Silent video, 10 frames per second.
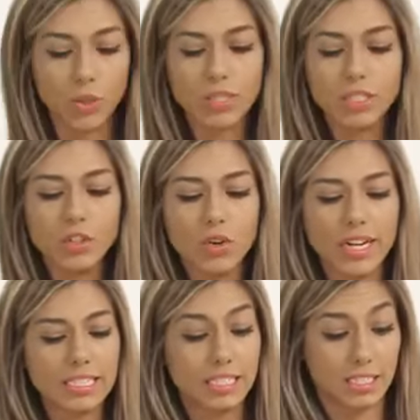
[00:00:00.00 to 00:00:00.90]
What's the
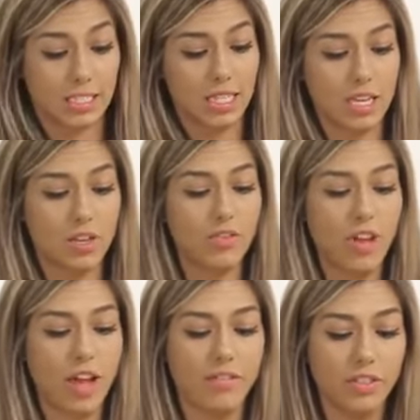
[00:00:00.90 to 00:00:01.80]
craziest thing you've
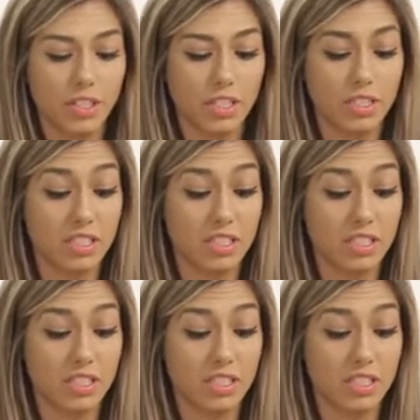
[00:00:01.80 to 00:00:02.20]
ever done